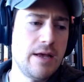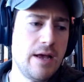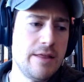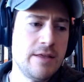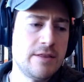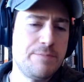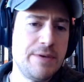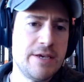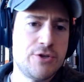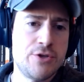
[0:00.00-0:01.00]
I think the
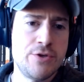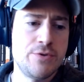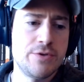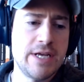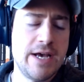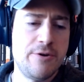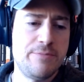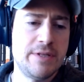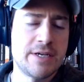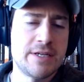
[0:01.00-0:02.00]
big issue now
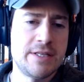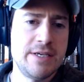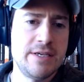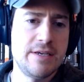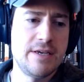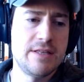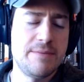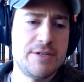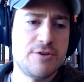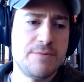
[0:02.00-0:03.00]
politically in the
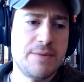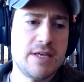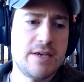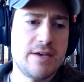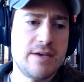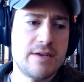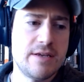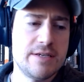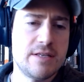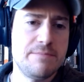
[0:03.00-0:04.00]
mainstream media
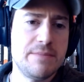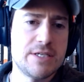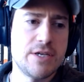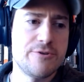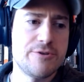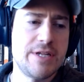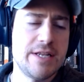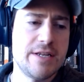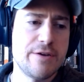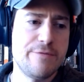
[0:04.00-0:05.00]
is the
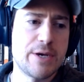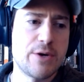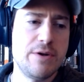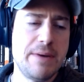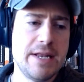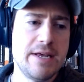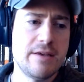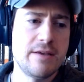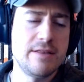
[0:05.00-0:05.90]
misunderstanding of Bitcoin mining,